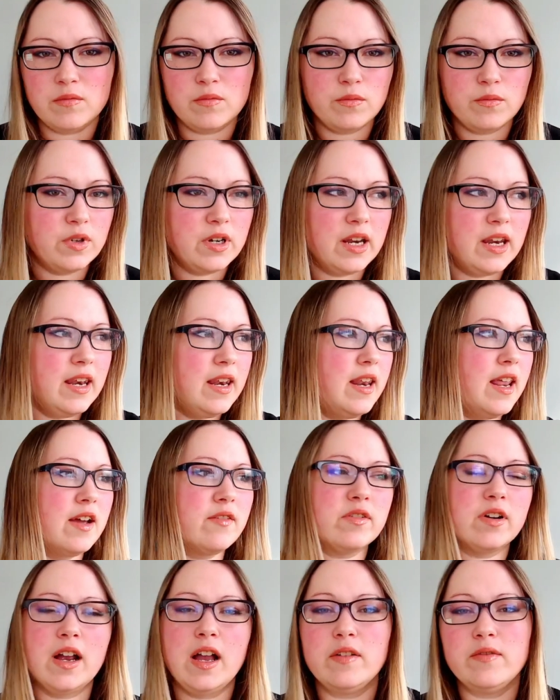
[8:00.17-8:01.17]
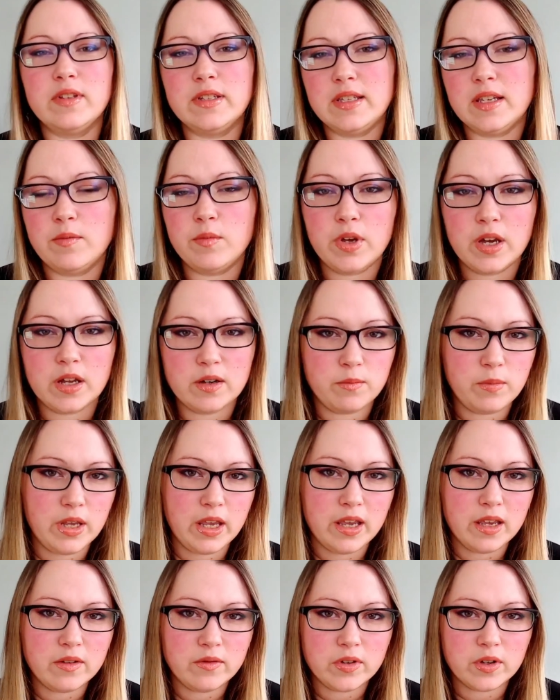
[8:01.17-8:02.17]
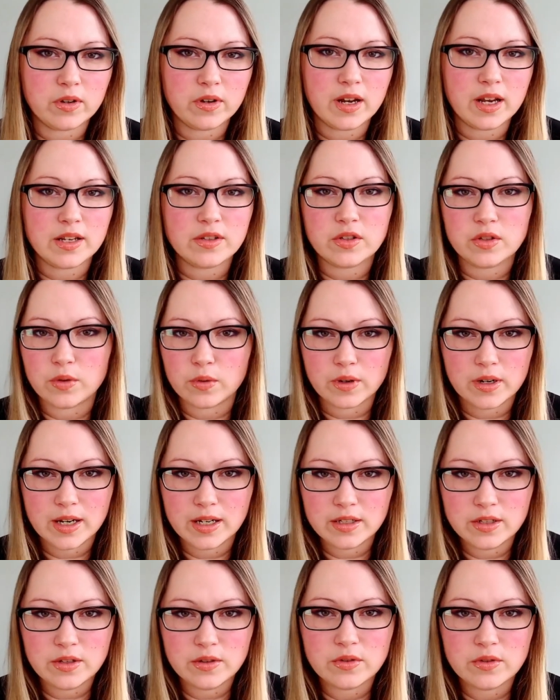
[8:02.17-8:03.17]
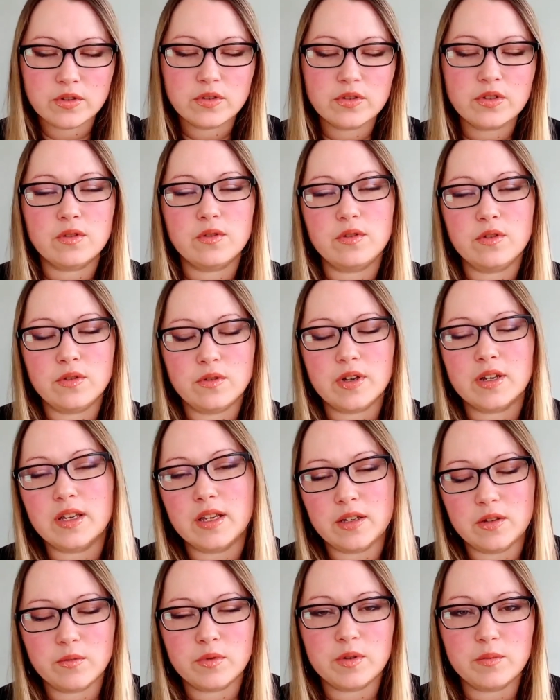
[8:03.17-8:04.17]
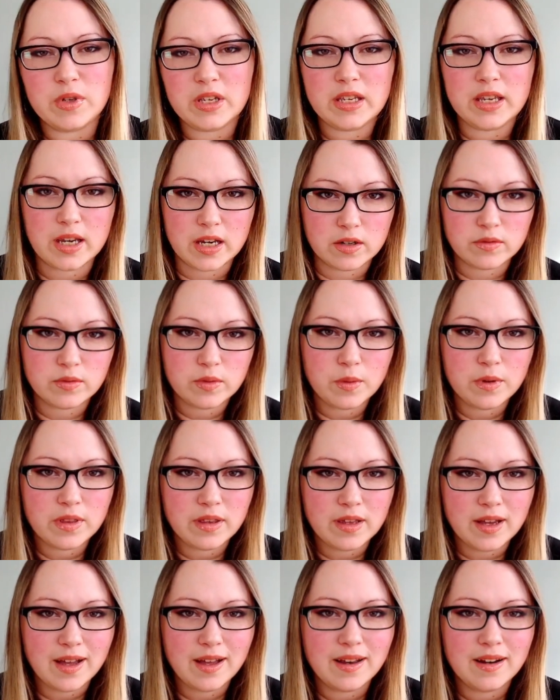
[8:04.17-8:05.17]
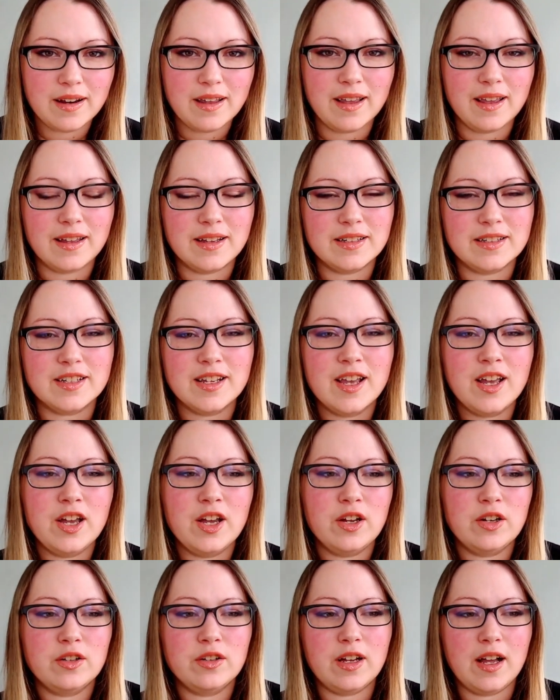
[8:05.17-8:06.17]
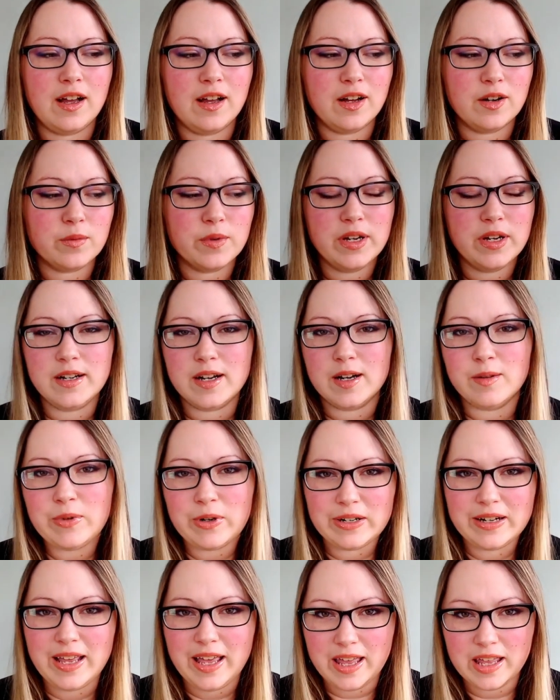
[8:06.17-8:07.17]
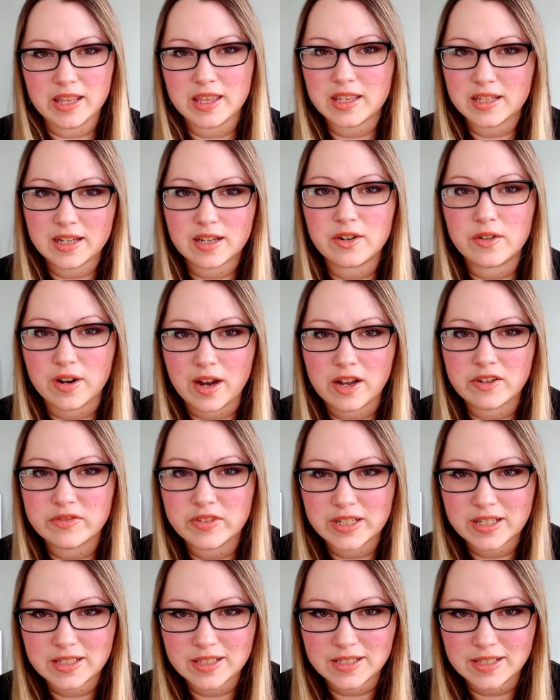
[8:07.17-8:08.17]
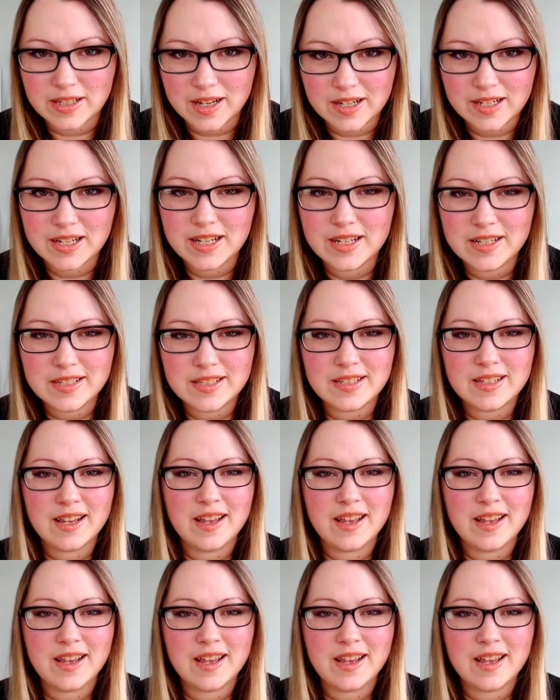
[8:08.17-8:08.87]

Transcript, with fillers: would never have the same kind of behavior as your end user. So again, you want to be careful with that, and read up on ethnographic studies,